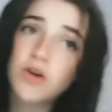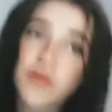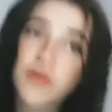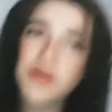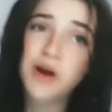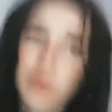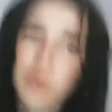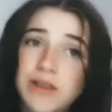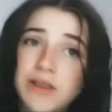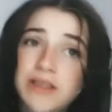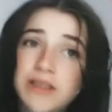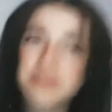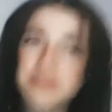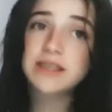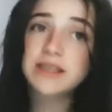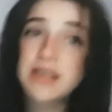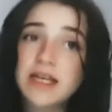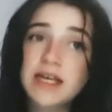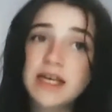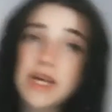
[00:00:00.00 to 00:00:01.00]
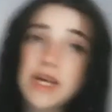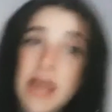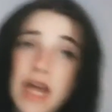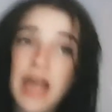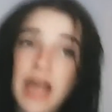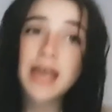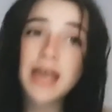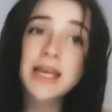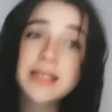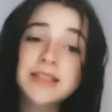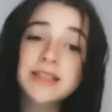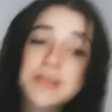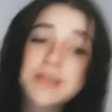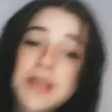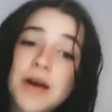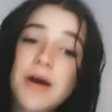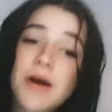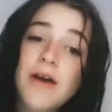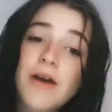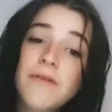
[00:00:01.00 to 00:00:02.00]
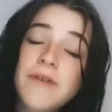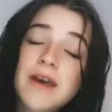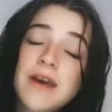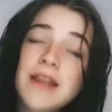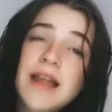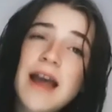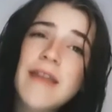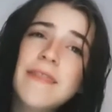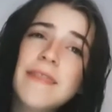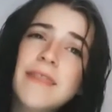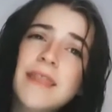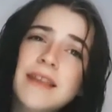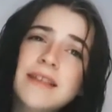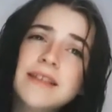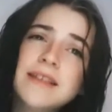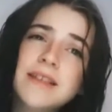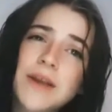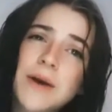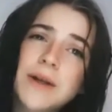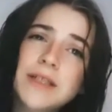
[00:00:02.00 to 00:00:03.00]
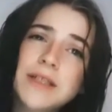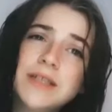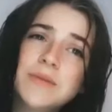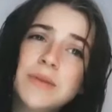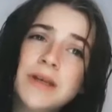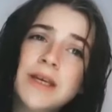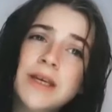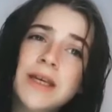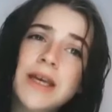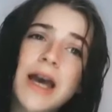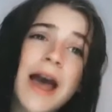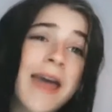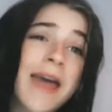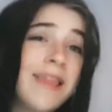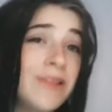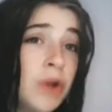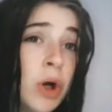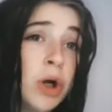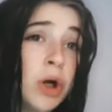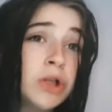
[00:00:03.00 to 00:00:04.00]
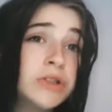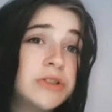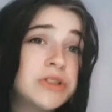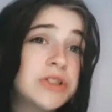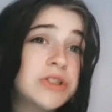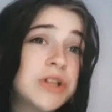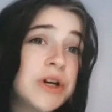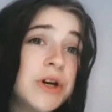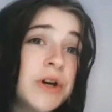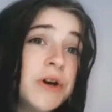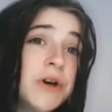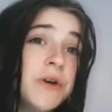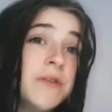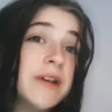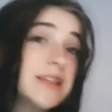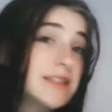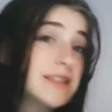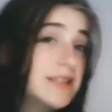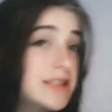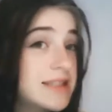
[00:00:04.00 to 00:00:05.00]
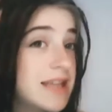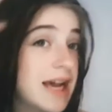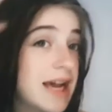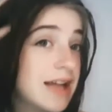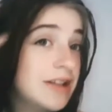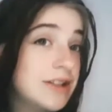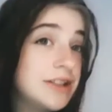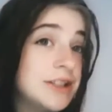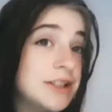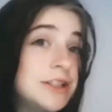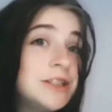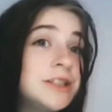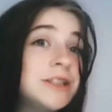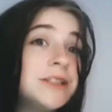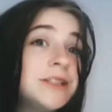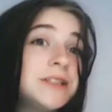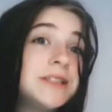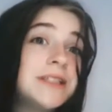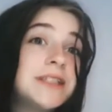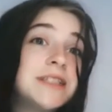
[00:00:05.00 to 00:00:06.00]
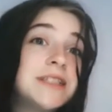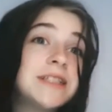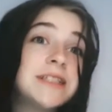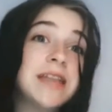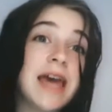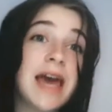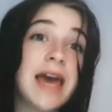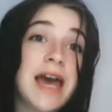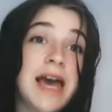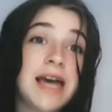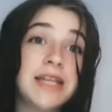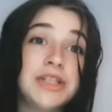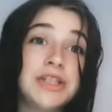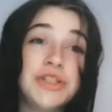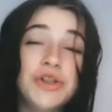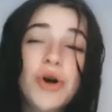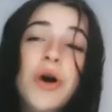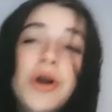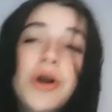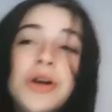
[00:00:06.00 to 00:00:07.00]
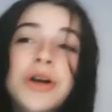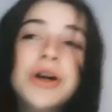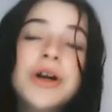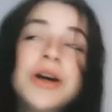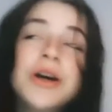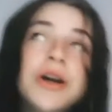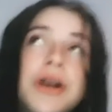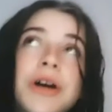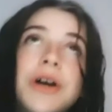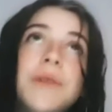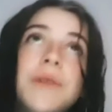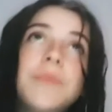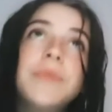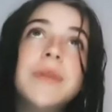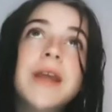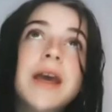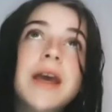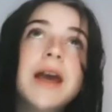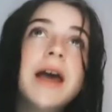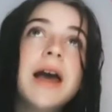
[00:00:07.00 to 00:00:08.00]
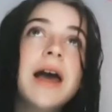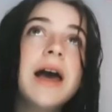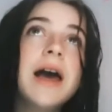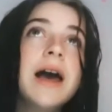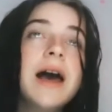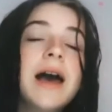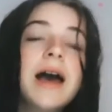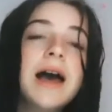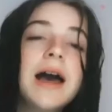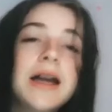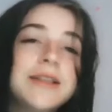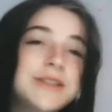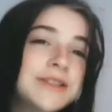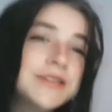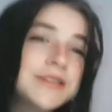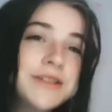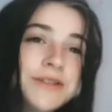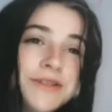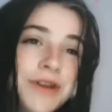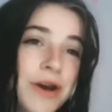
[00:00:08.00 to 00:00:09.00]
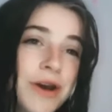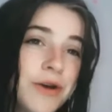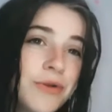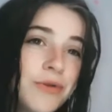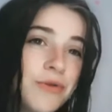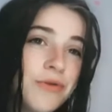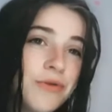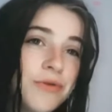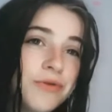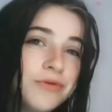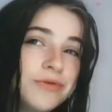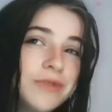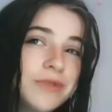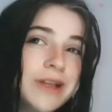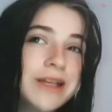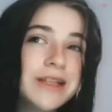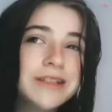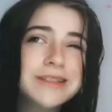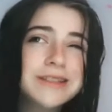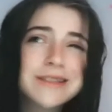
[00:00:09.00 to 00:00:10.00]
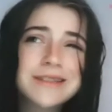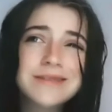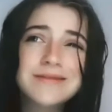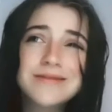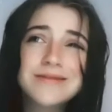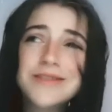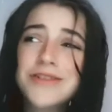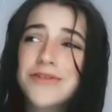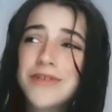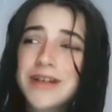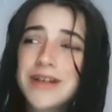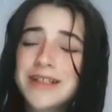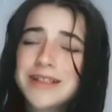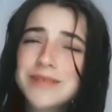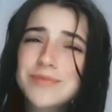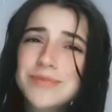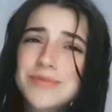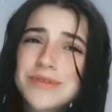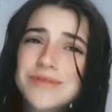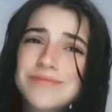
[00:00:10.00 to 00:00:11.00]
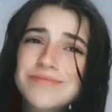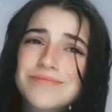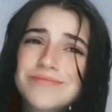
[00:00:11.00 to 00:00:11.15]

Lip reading: hours. So I feel like this is going to be a lot of salads and yogurt, just no crisps.